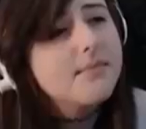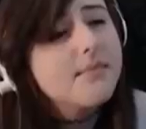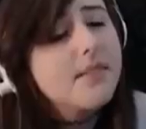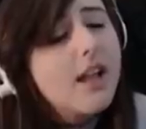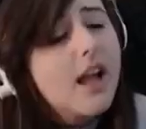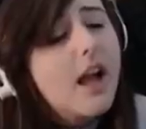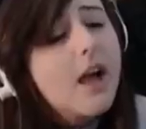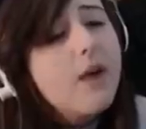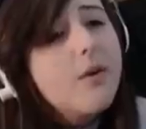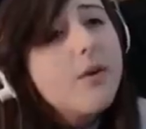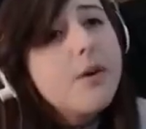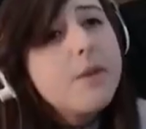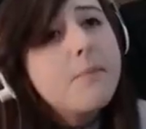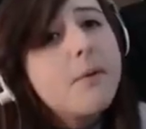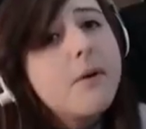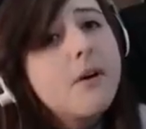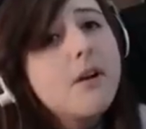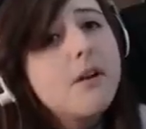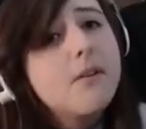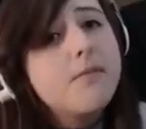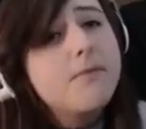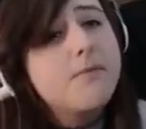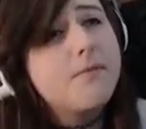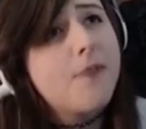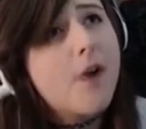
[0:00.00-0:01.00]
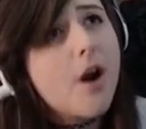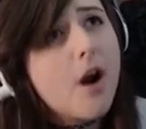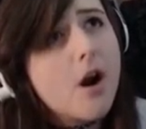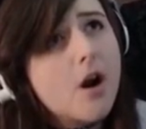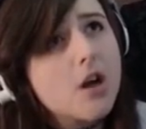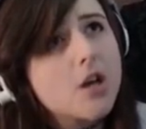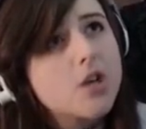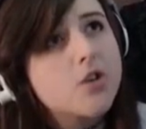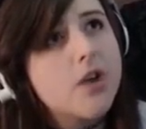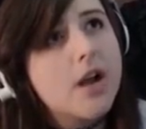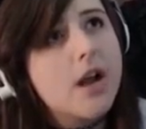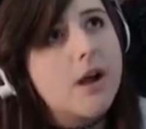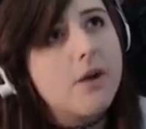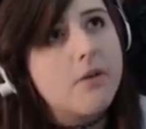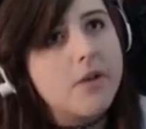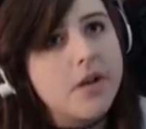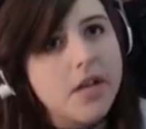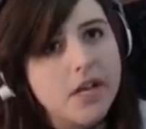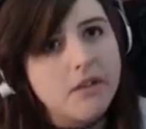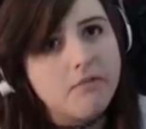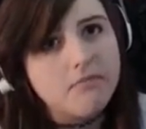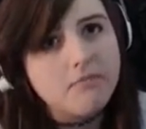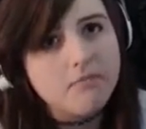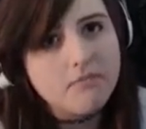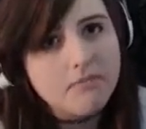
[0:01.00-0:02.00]
I would prefer drowning.
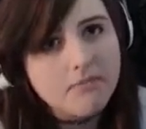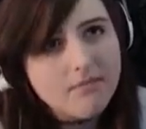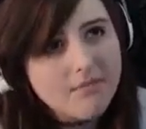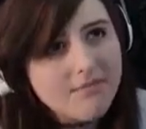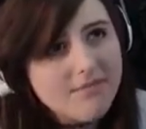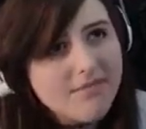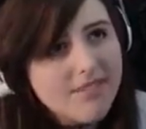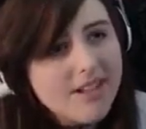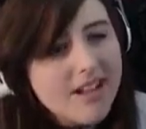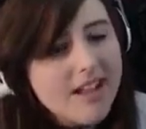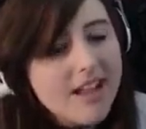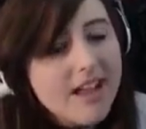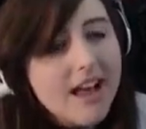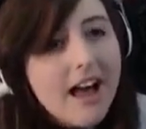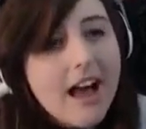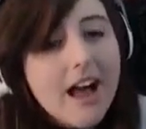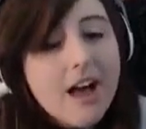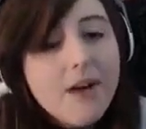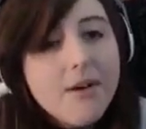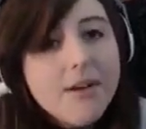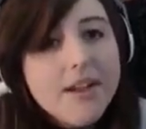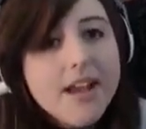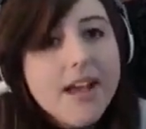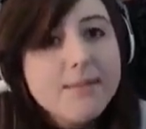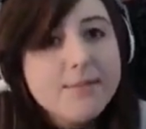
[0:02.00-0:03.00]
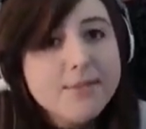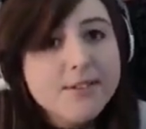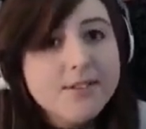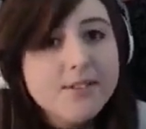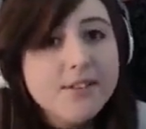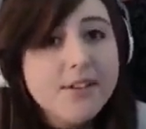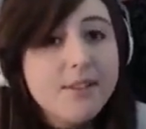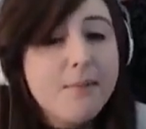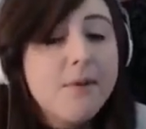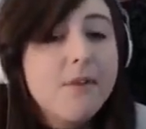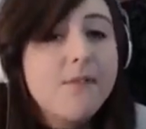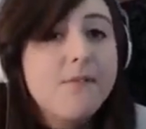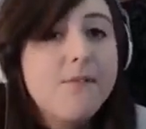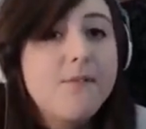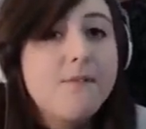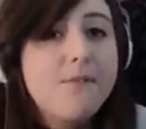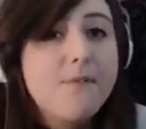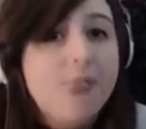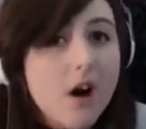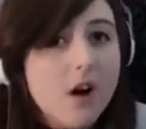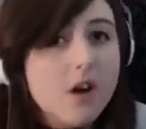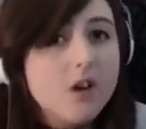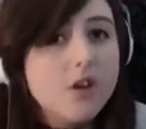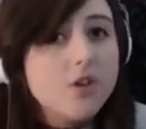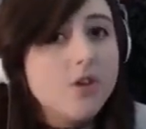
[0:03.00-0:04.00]
I would absolutely
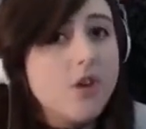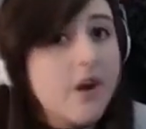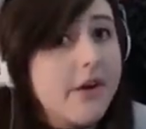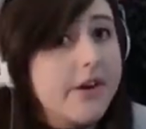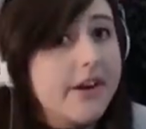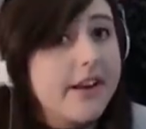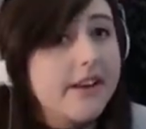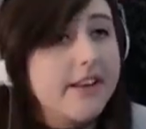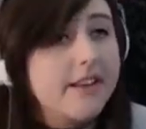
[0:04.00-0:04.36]
prefer drowning to